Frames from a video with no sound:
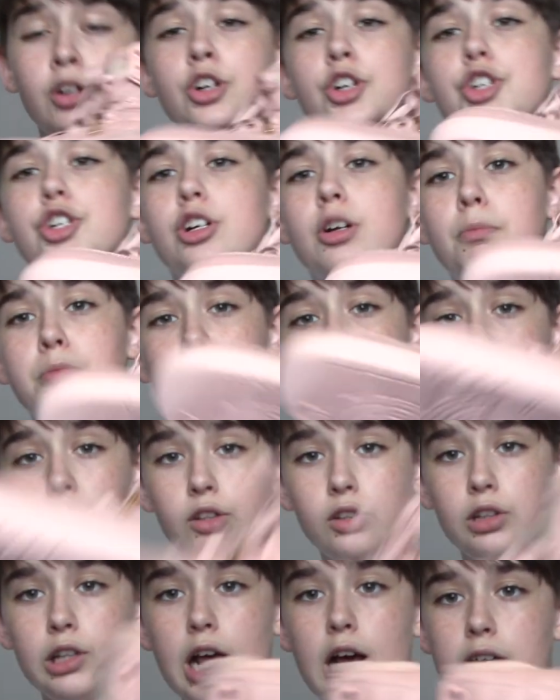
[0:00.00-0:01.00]
Sure to break a
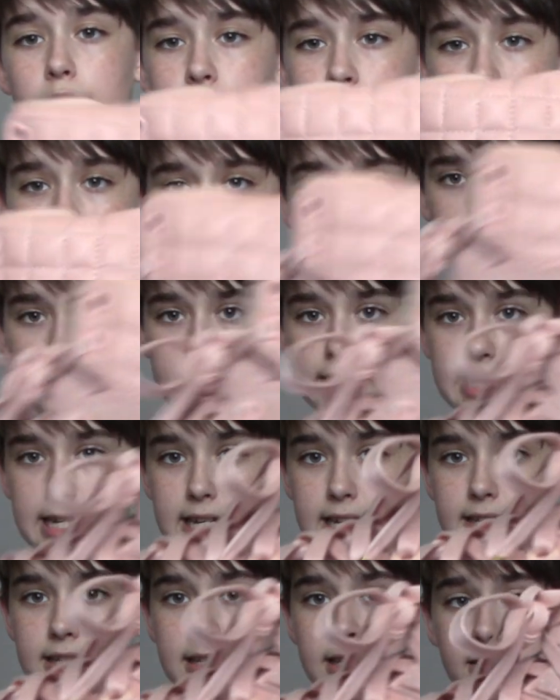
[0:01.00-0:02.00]
lot of necks with
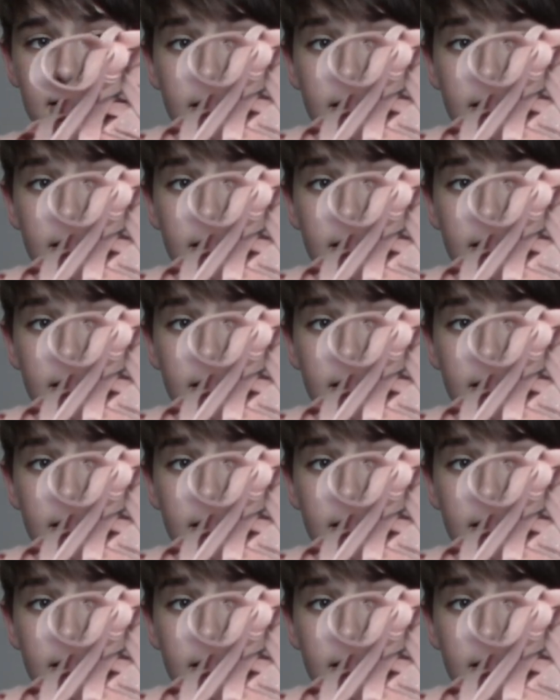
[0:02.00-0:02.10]
these.